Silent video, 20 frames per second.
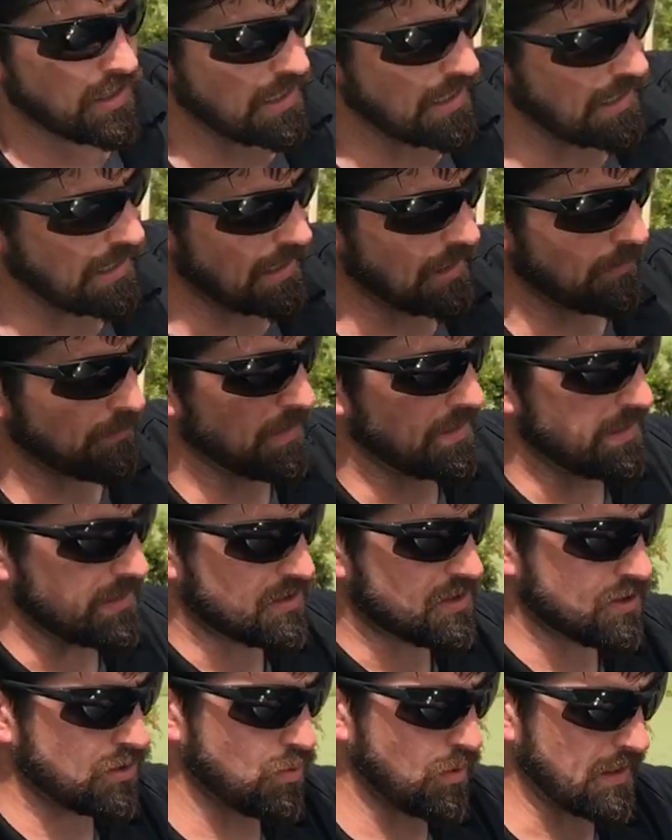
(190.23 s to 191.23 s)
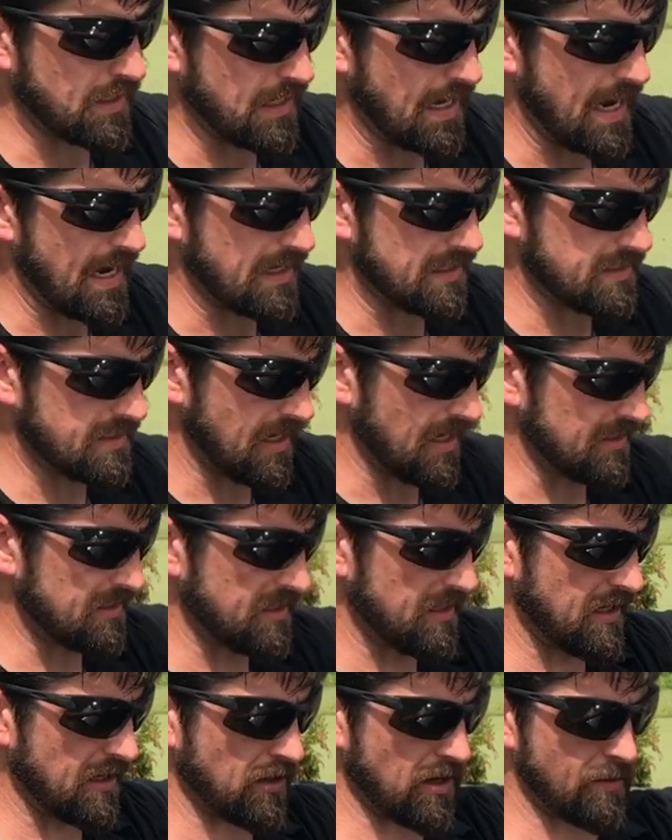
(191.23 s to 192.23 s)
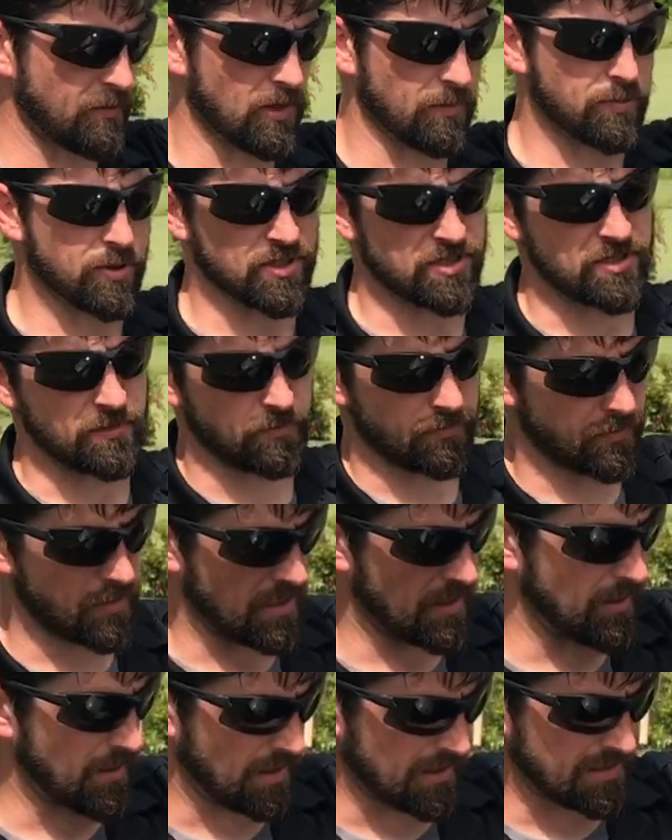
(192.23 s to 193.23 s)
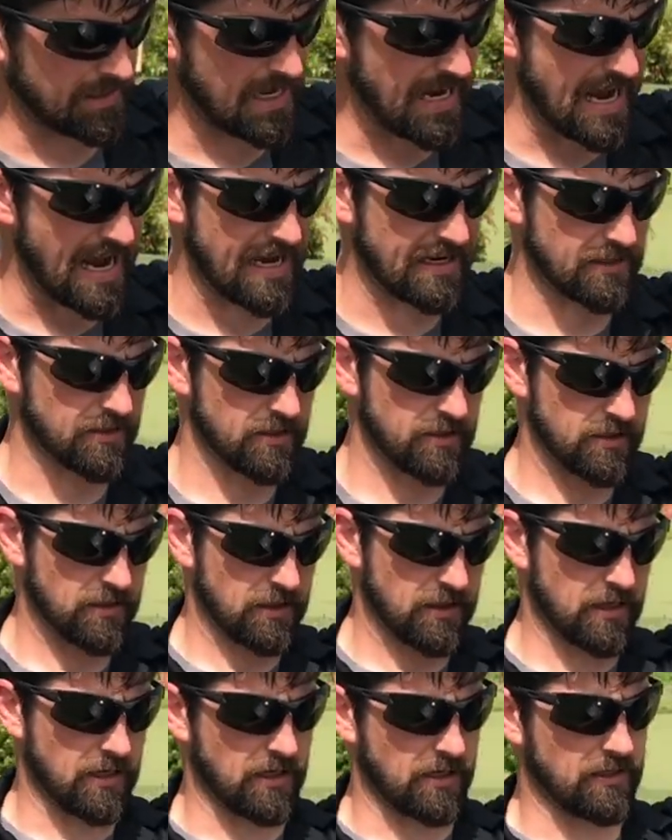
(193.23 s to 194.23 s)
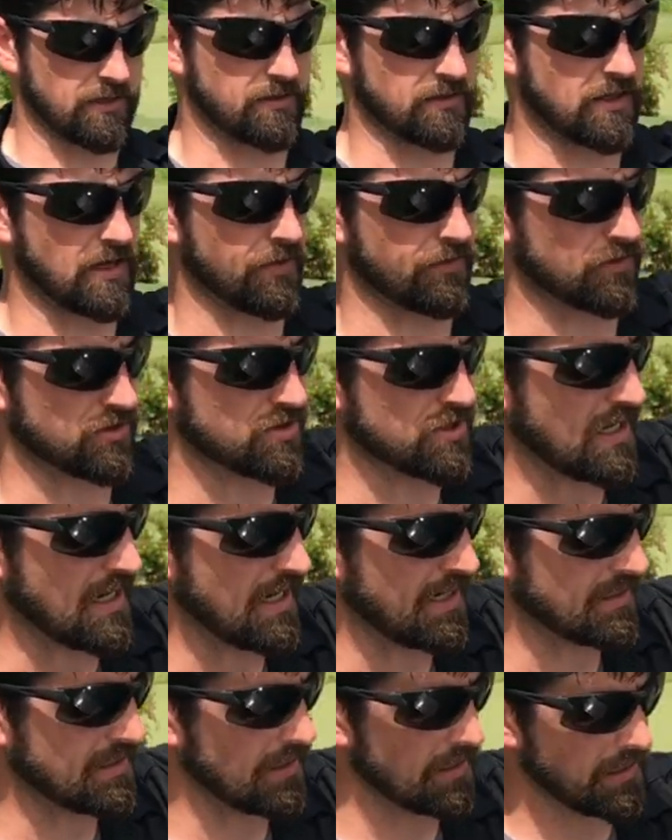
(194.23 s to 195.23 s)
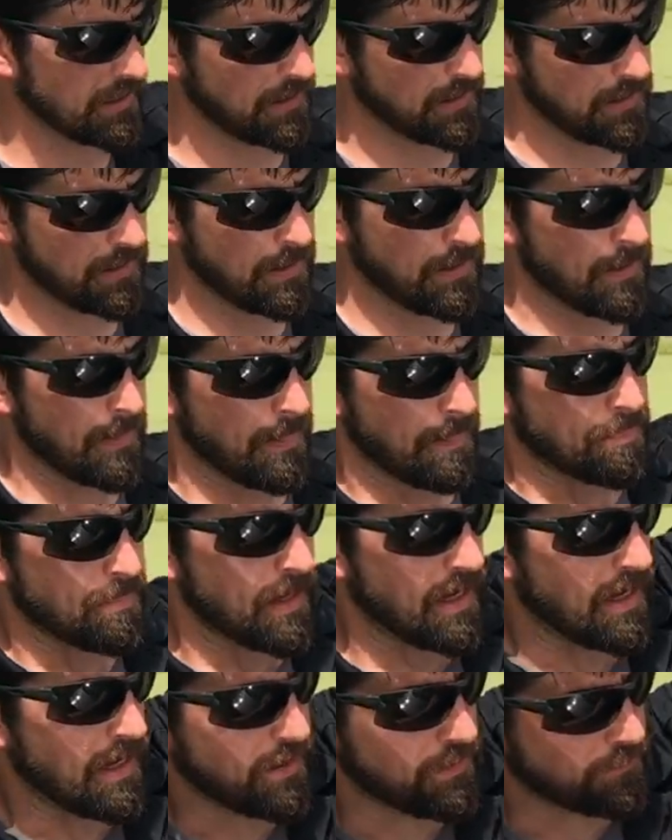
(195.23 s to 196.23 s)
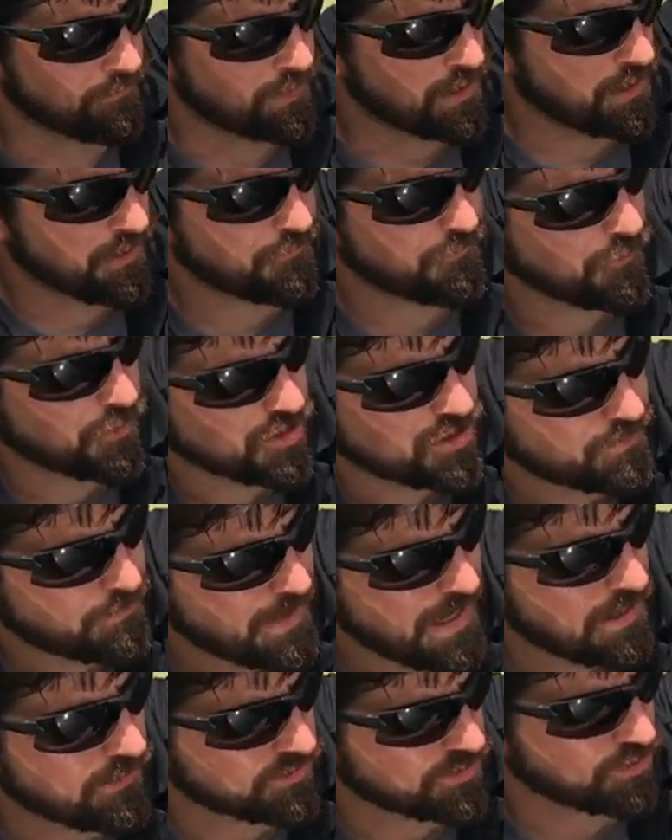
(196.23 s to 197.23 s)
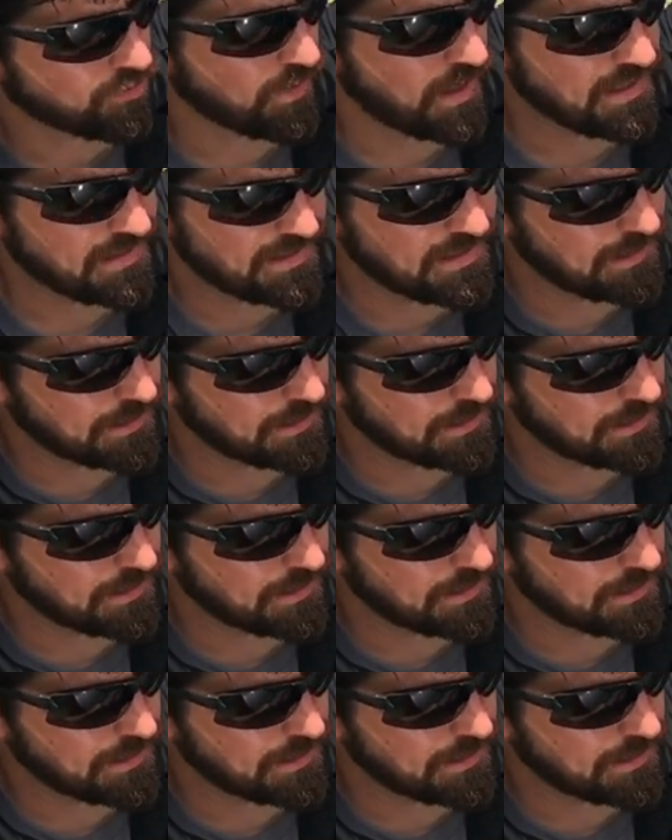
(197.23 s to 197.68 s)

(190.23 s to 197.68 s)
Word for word: uh, but it's quick access there. I'm gonna put some uh, a cat uh, in the other side. Uh, the very first pouch right